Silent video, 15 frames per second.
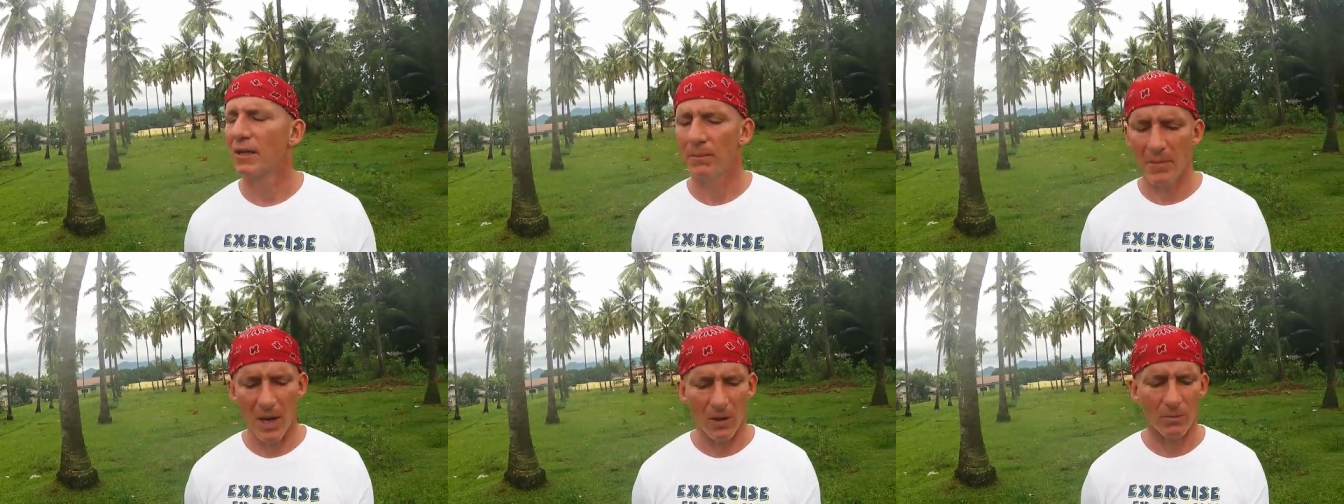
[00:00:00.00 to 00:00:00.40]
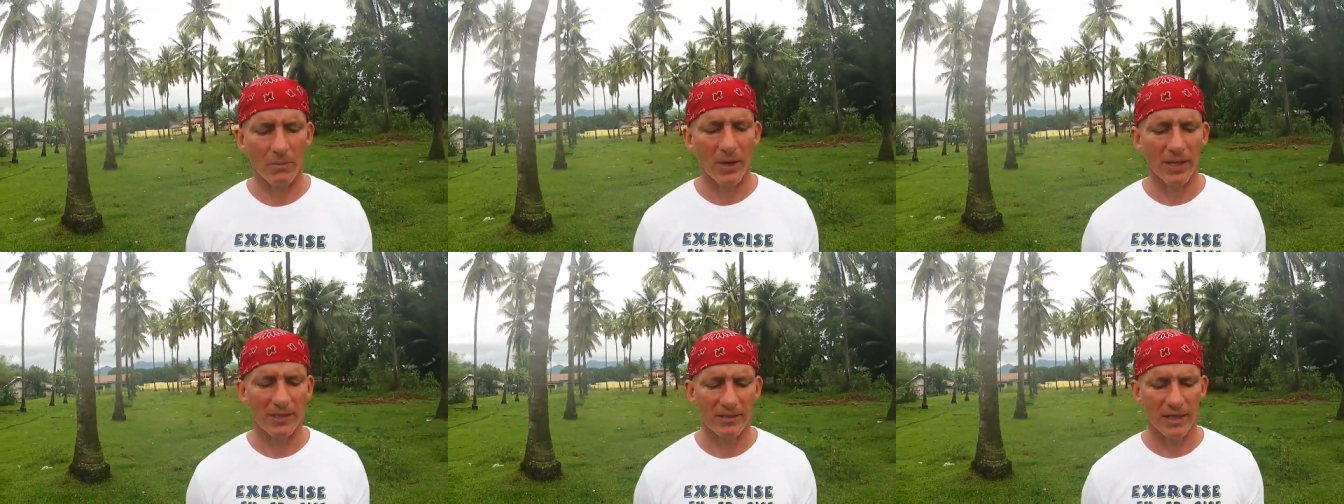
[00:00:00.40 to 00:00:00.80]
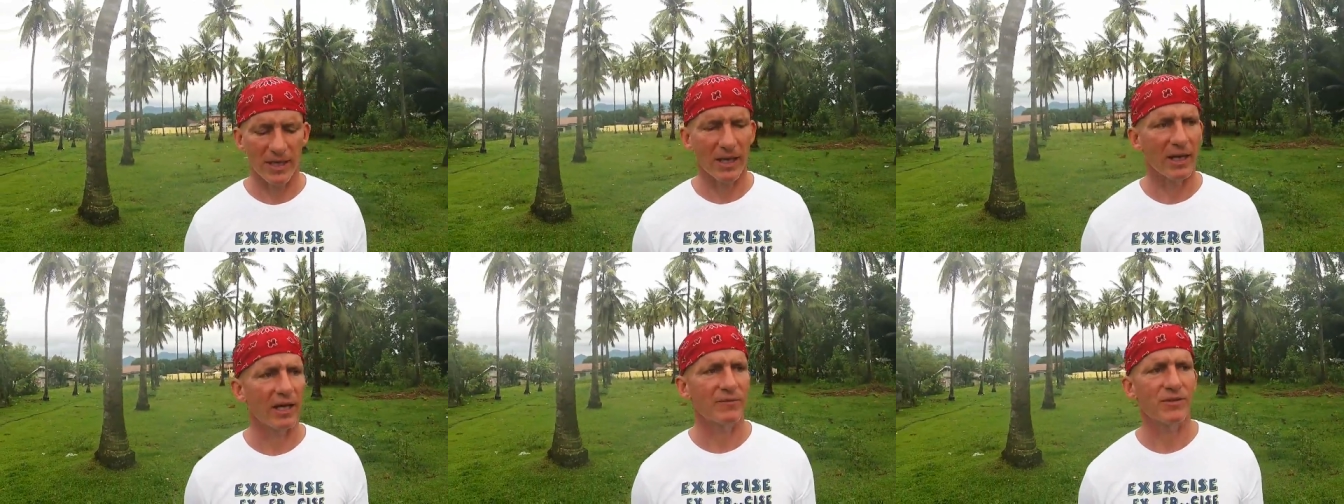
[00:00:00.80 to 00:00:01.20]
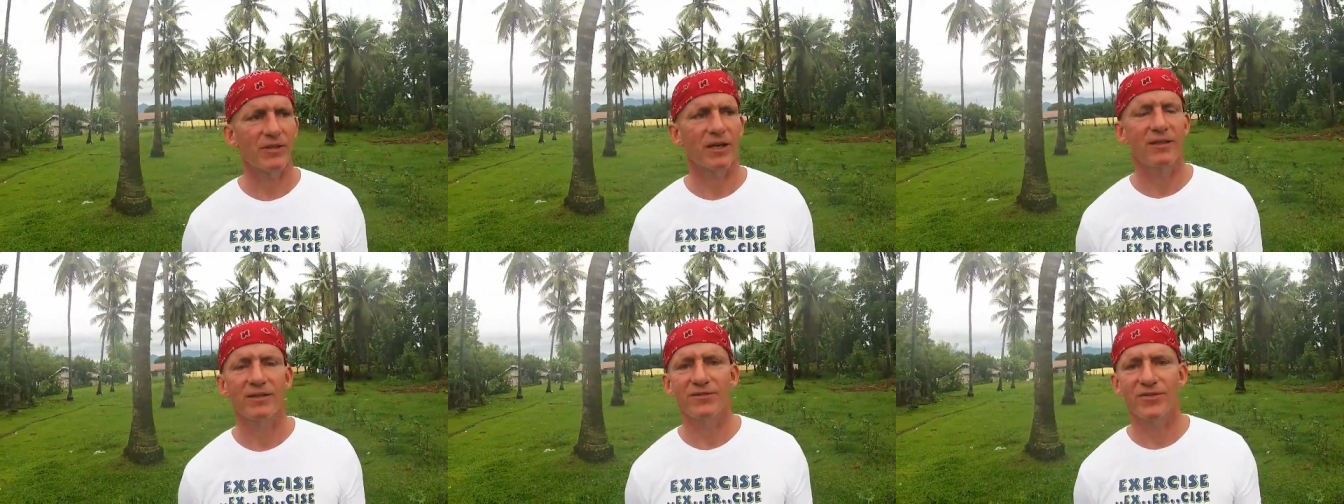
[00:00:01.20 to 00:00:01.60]
Mountain Bike Dan, I haven't
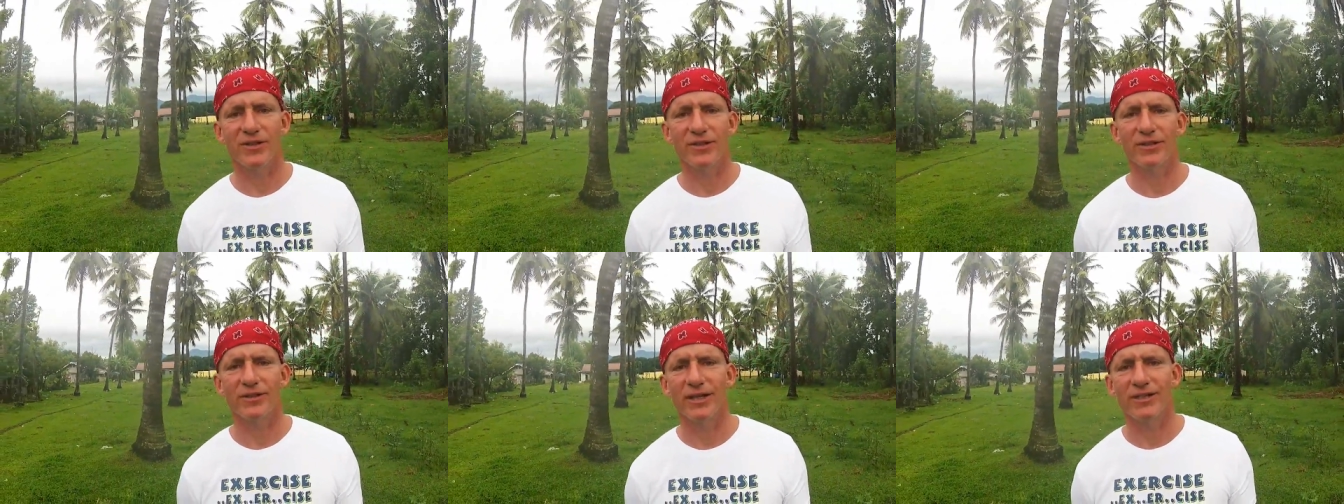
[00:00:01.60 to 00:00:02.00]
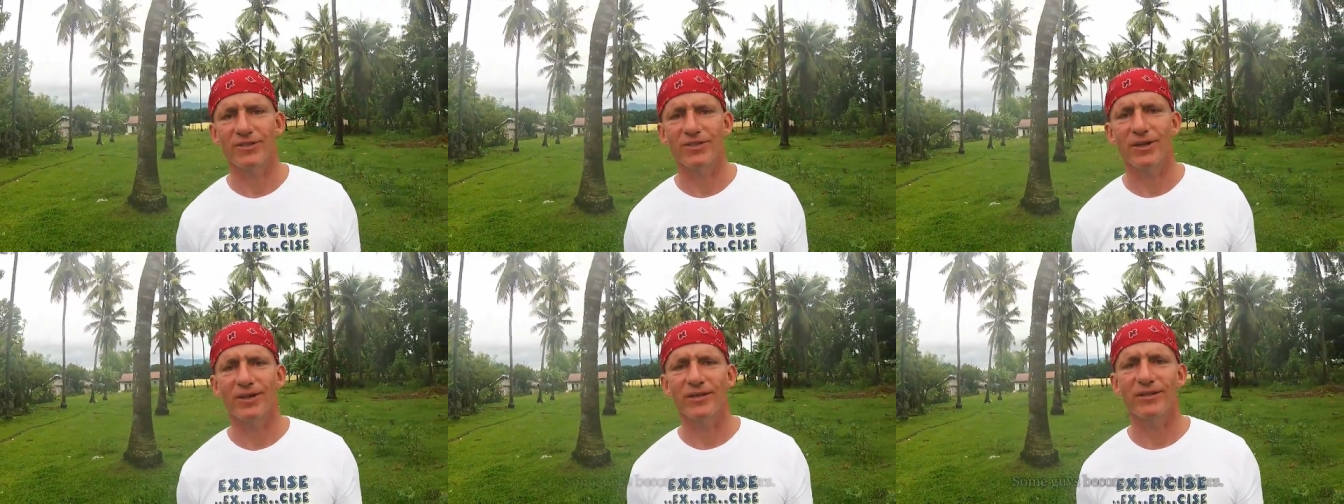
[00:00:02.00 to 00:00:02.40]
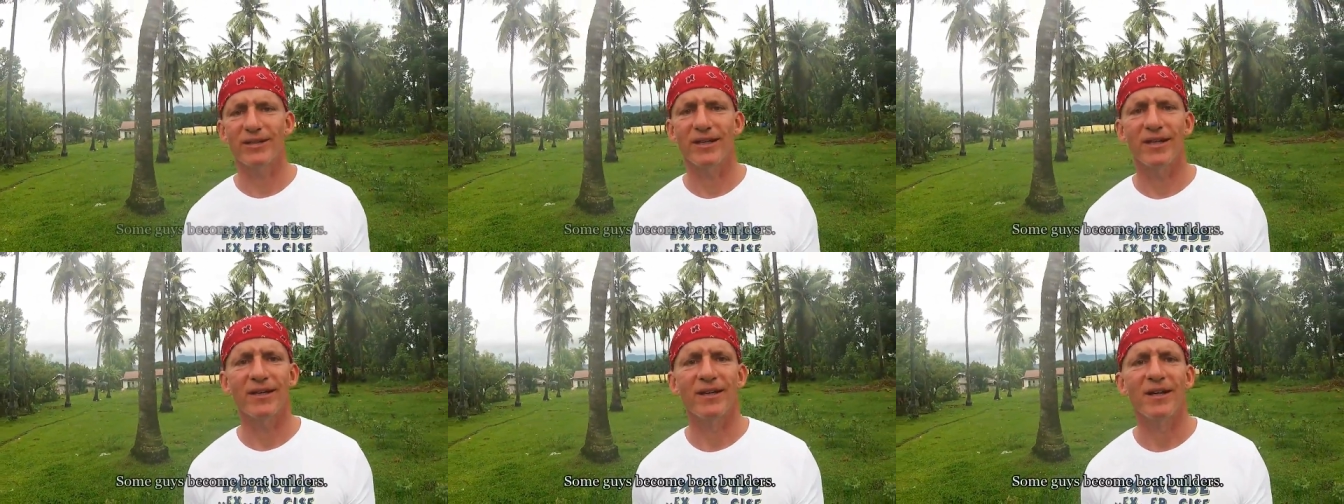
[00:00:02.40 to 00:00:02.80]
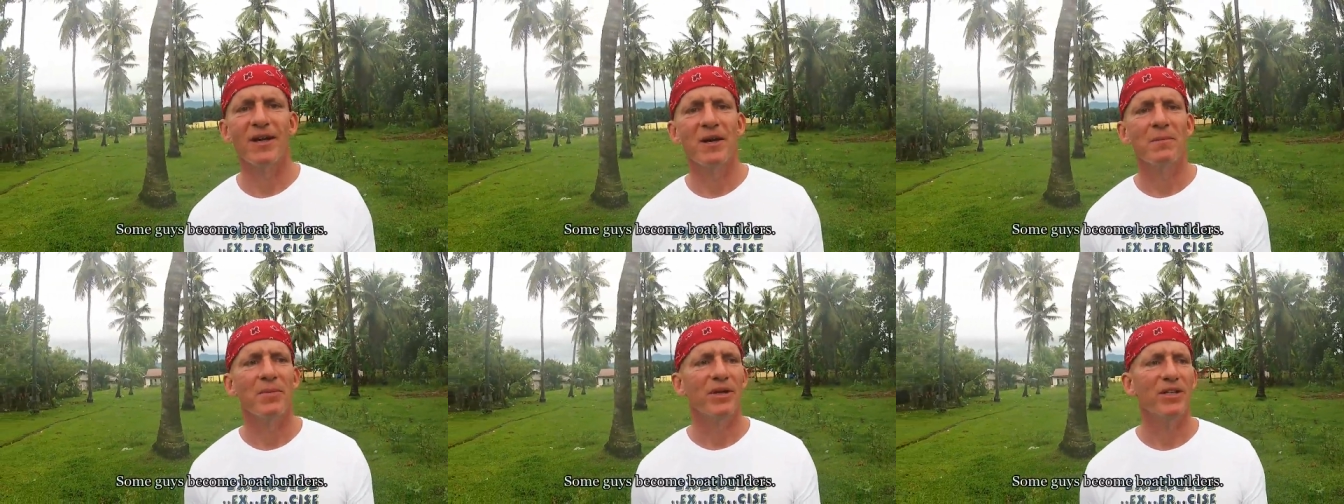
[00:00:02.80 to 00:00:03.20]
done his video yet, sorry Dan,
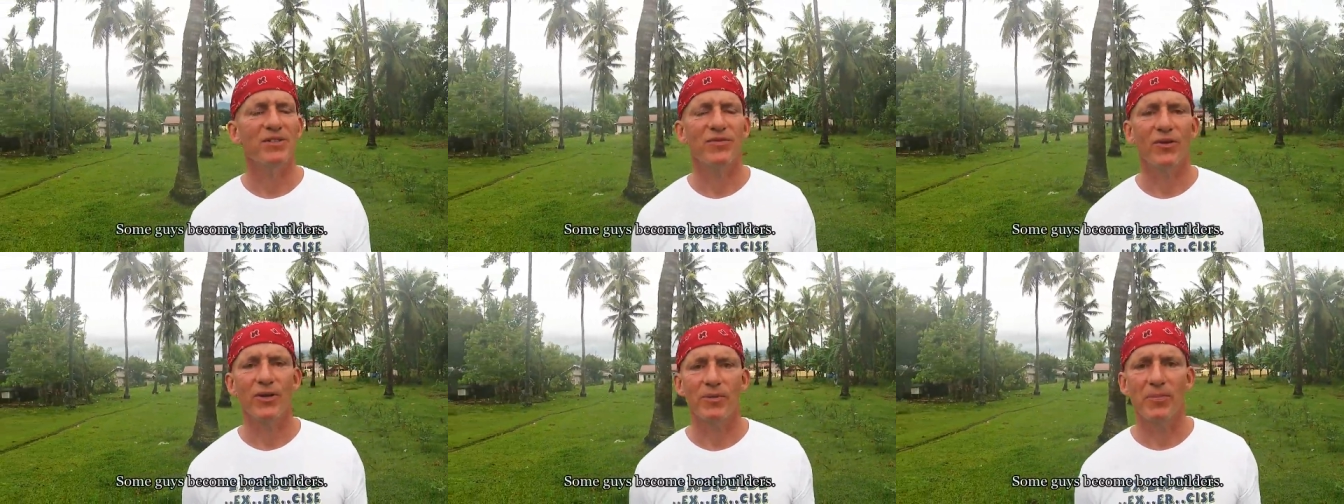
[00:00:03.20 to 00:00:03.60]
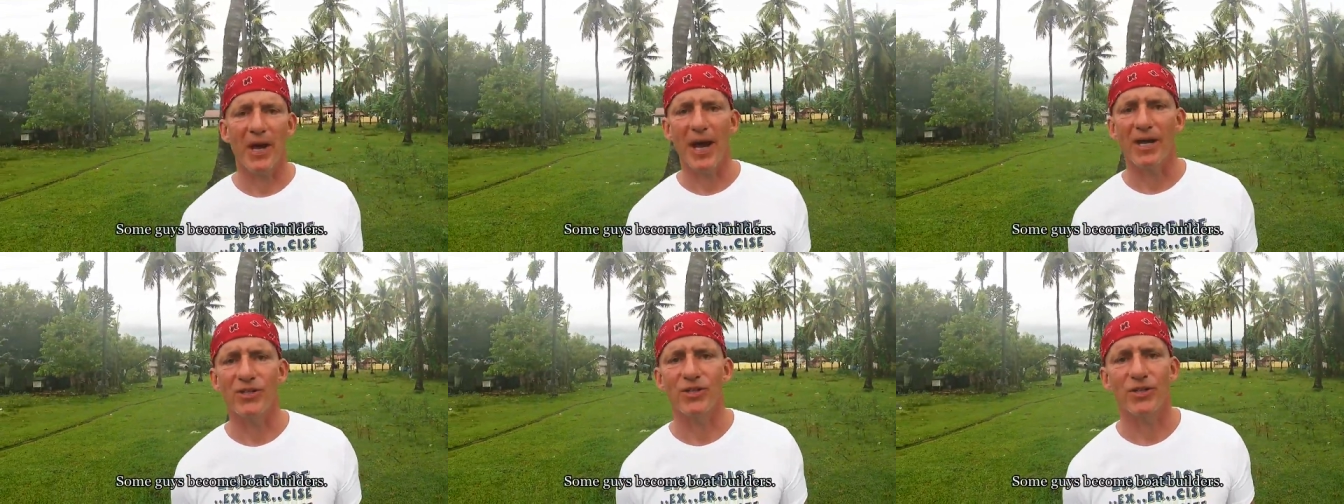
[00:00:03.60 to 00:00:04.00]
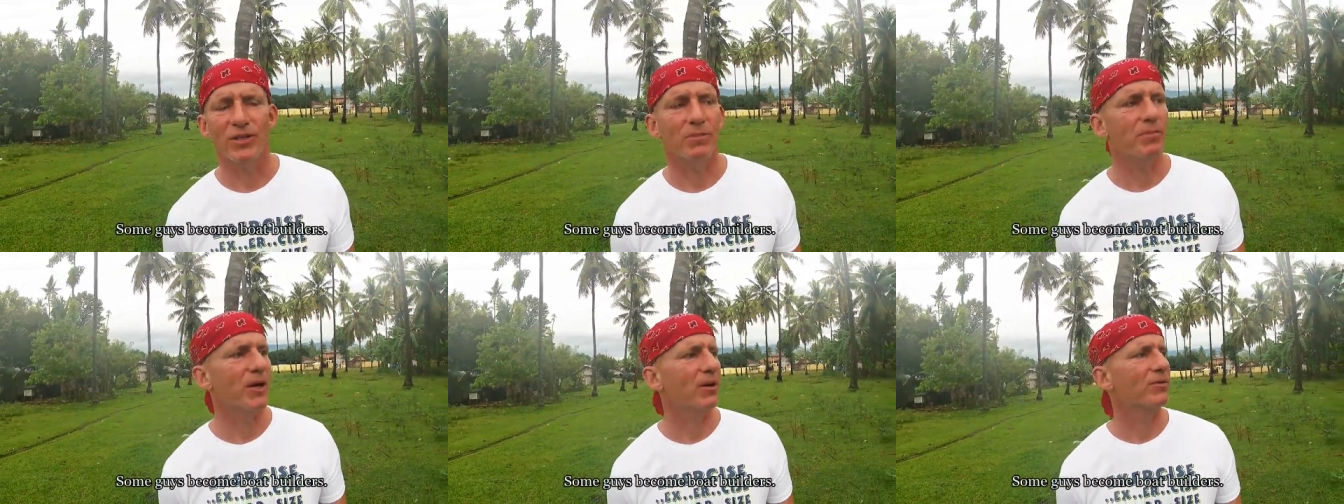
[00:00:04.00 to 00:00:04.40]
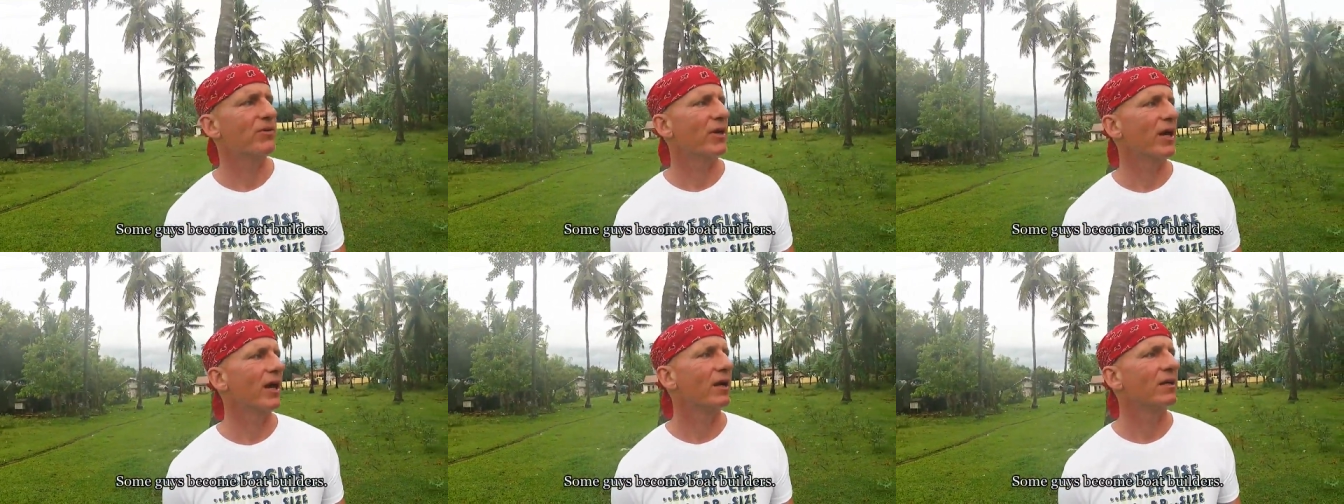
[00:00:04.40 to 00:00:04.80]
but he's very passionate about
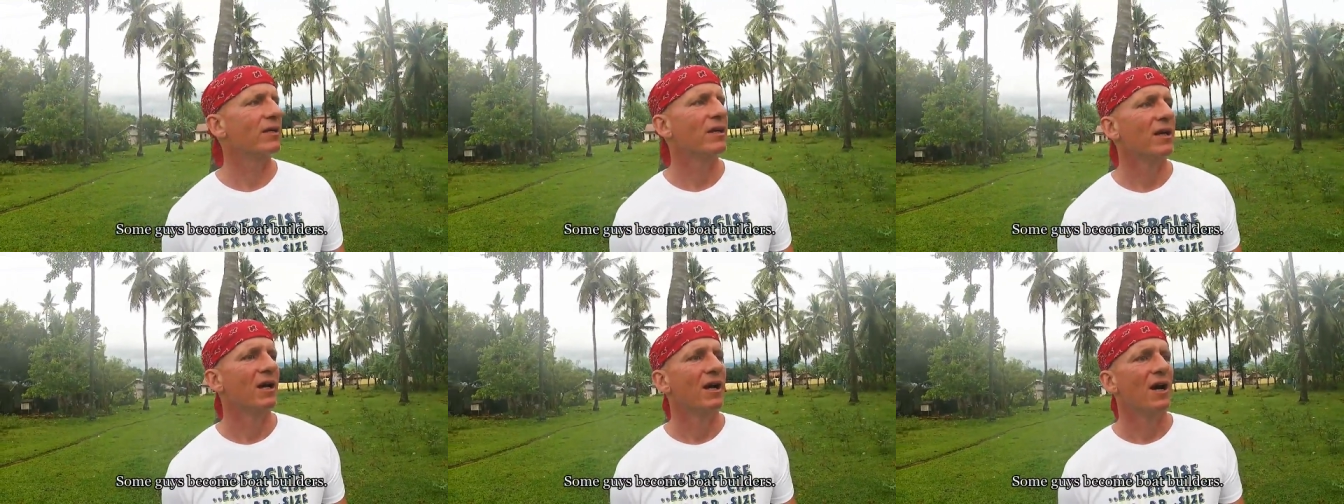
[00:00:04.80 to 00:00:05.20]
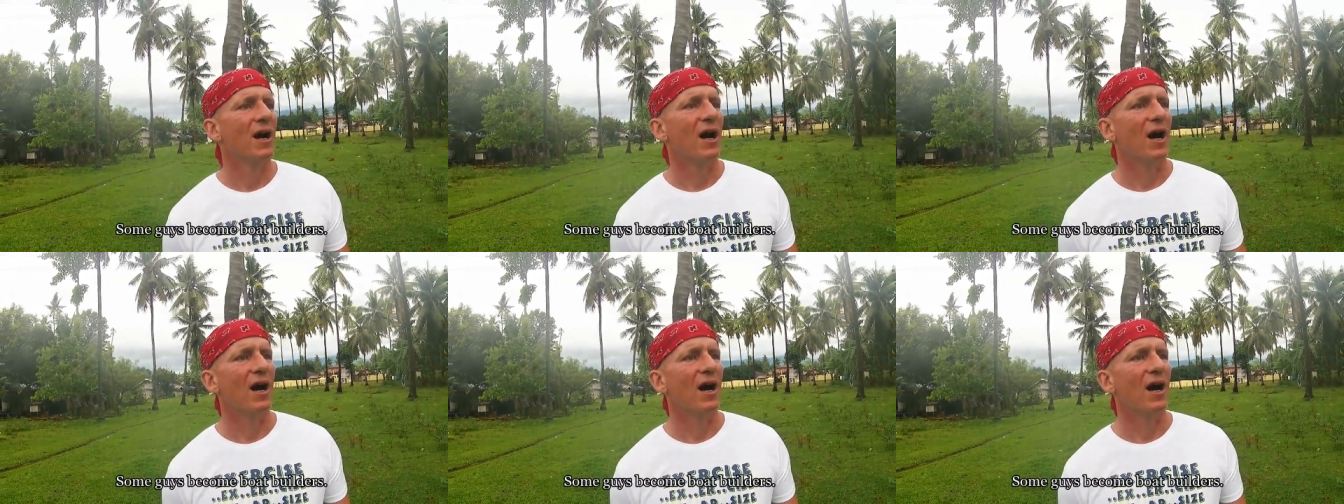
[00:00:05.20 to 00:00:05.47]
that.